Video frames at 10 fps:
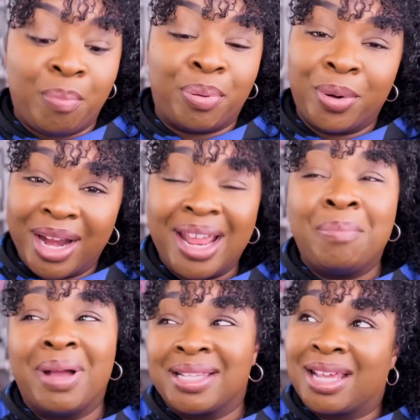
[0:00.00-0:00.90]
pretty
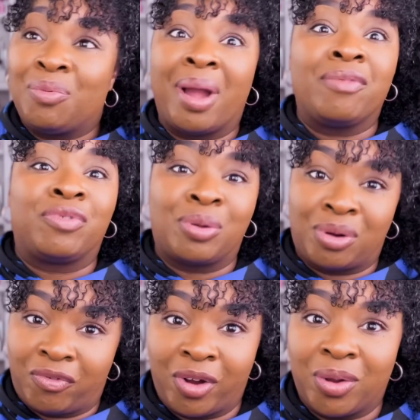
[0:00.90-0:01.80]
musky white
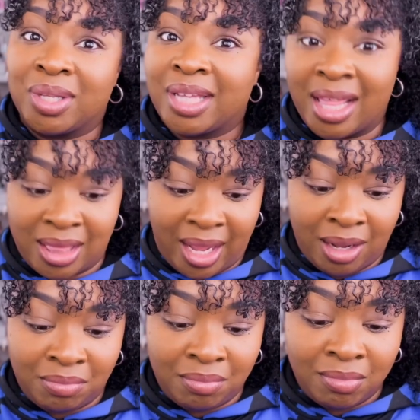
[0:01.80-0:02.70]
floral fragrance at
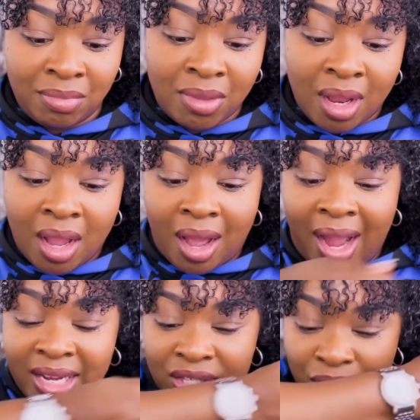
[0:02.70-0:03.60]
that.
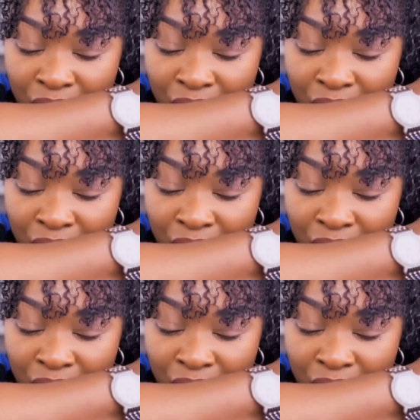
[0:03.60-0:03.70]
I do